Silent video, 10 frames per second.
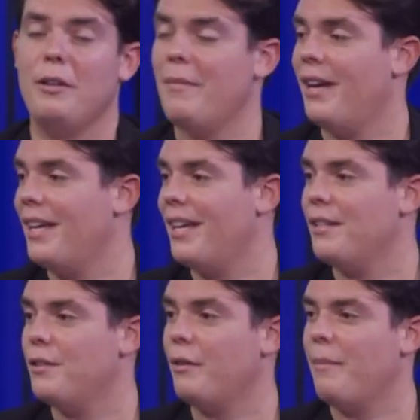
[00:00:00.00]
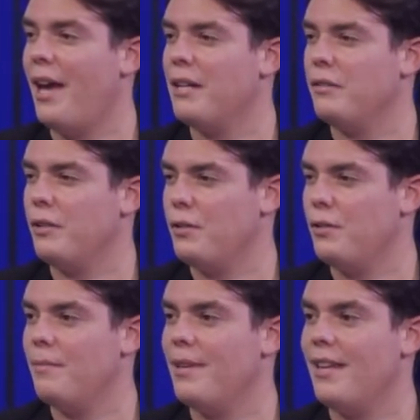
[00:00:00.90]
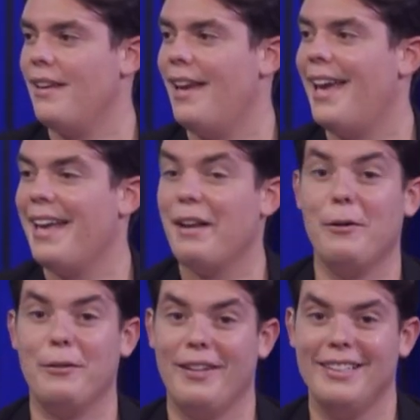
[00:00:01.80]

My Instagram handle used to be Hey Conte.